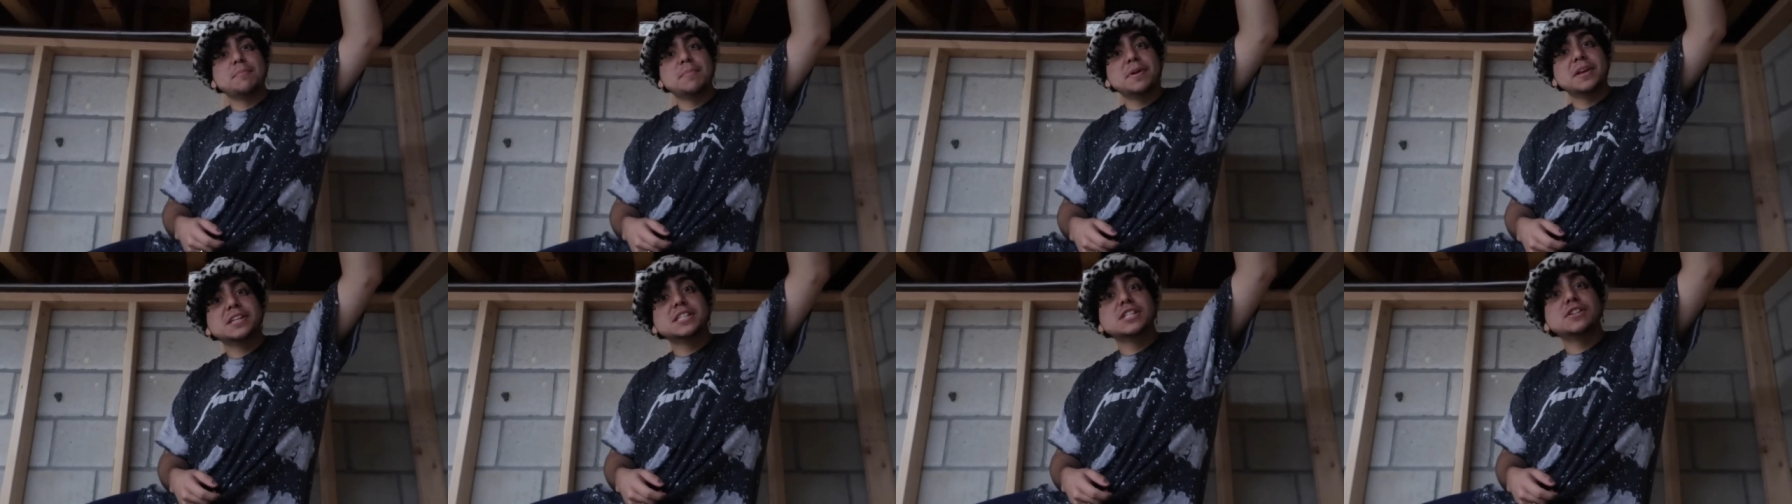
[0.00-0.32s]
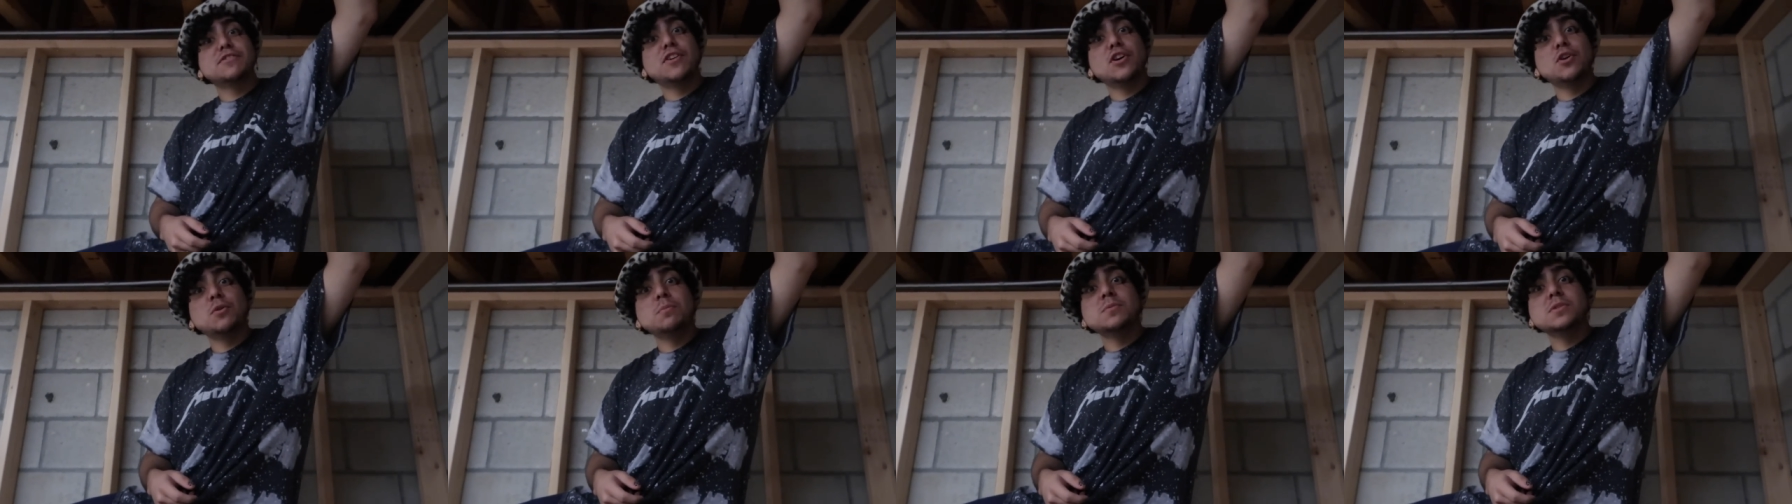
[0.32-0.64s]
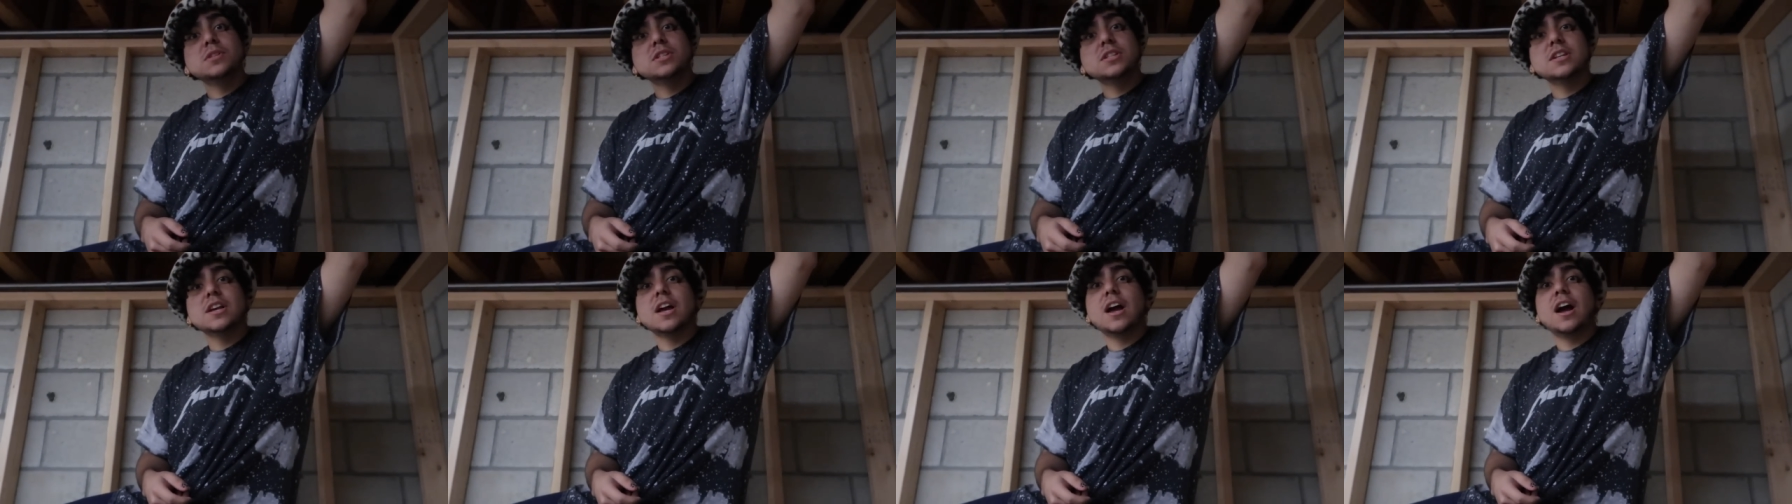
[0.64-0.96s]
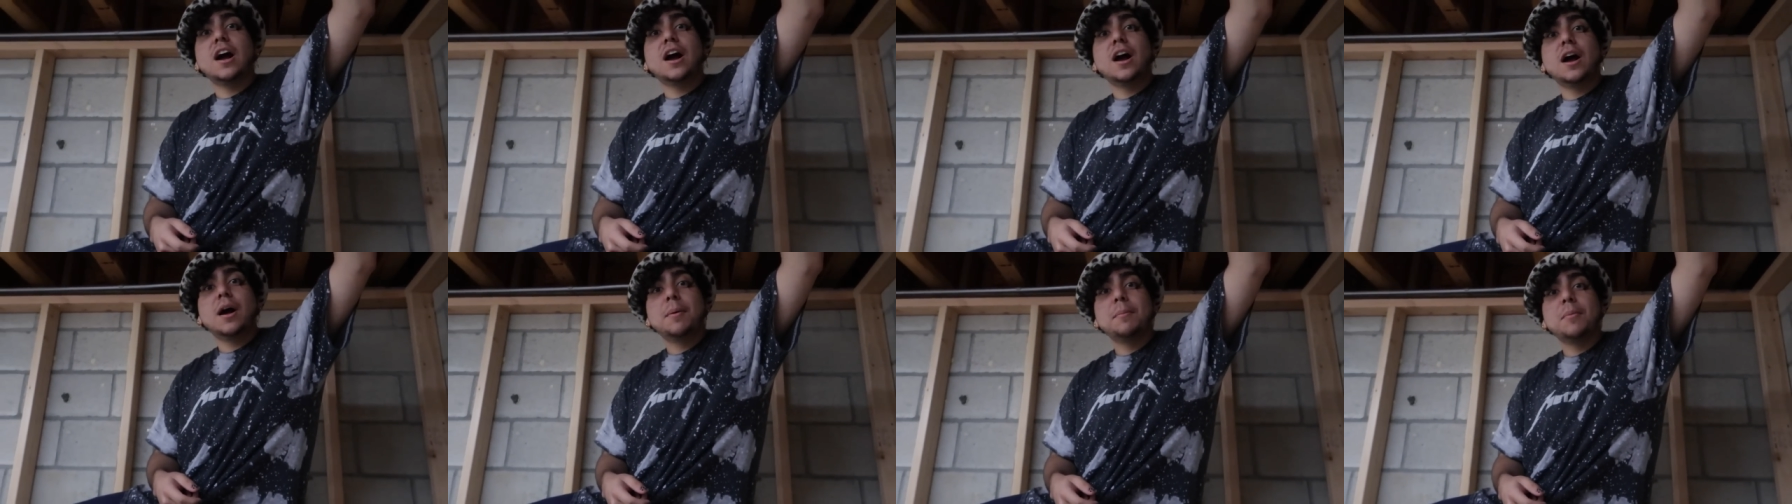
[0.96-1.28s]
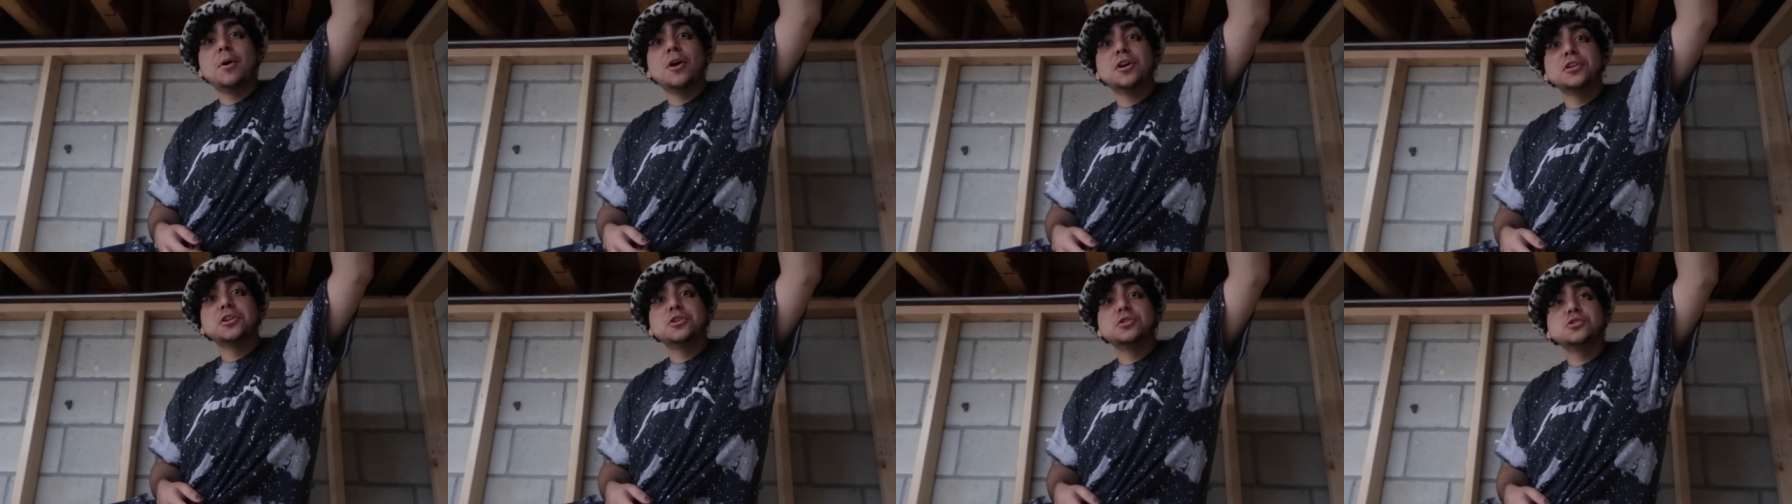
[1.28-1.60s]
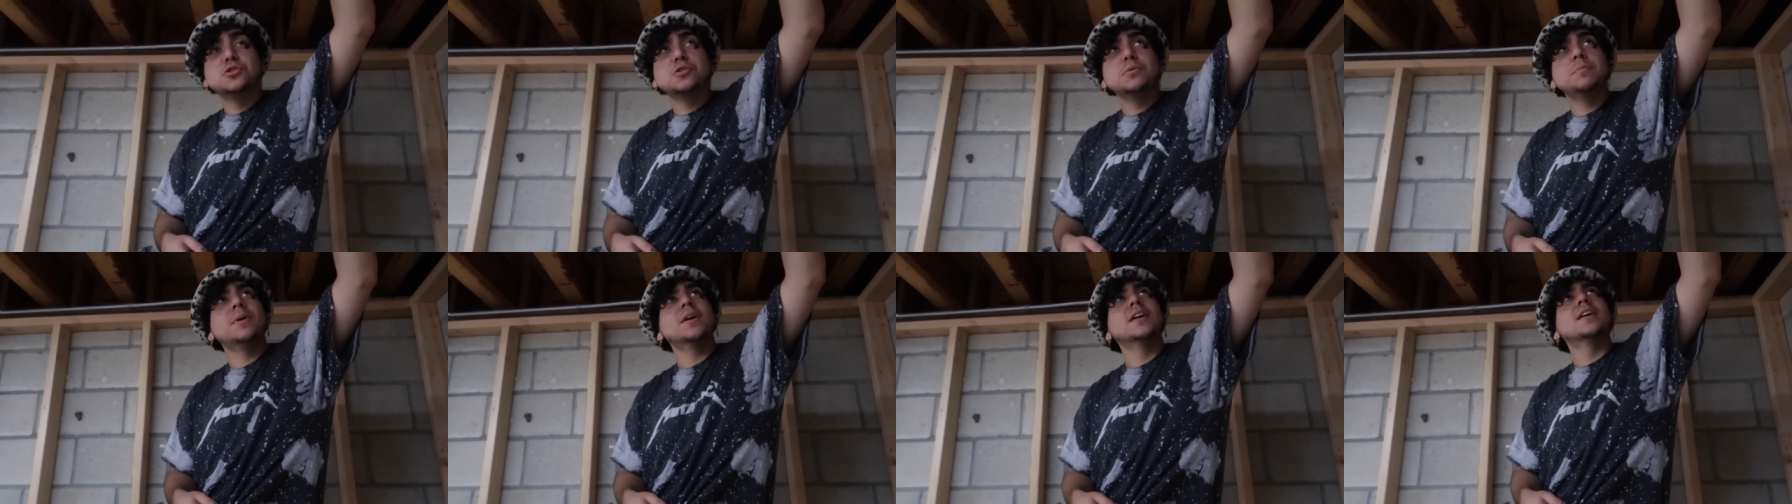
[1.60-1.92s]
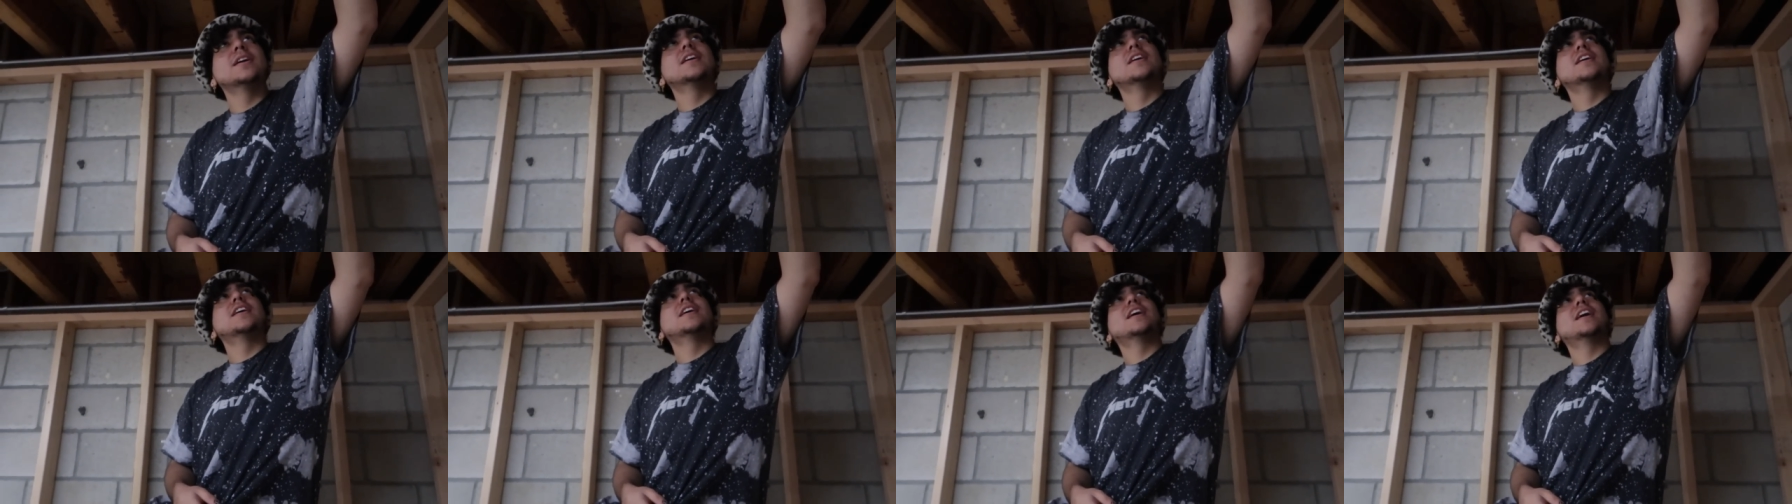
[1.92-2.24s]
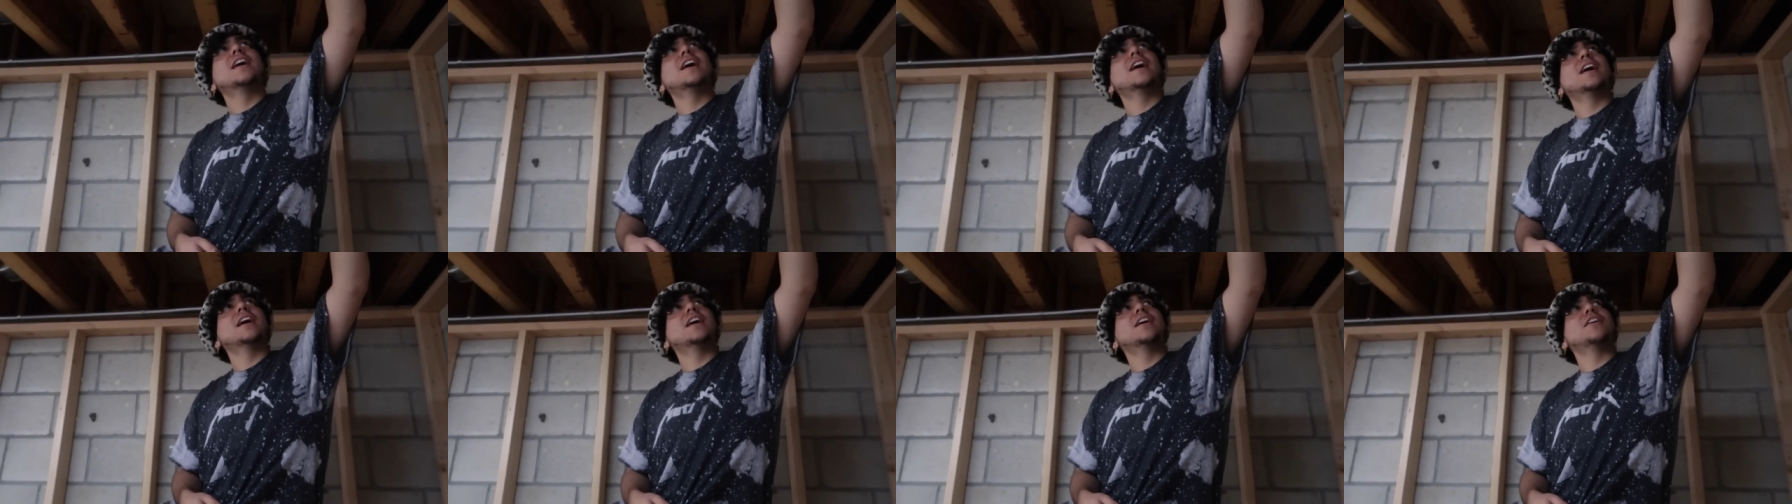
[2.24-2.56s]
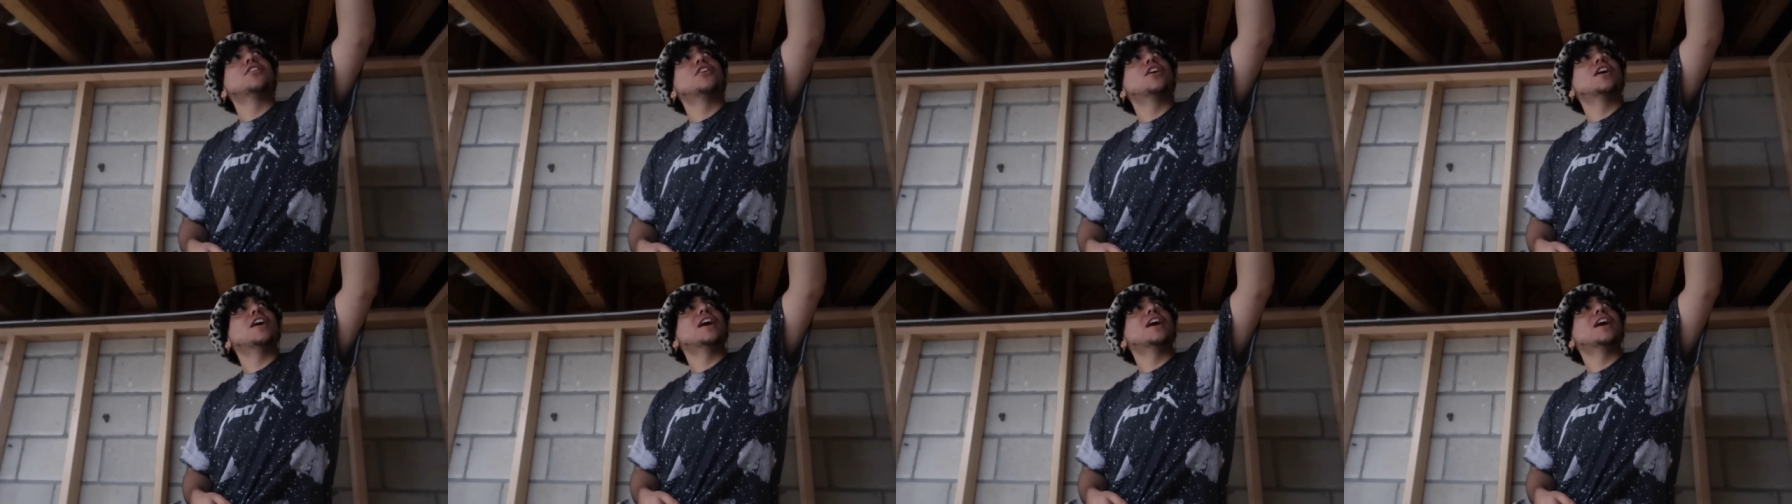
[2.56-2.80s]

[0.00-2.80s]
Migz Films um, on YouTube. Yeah.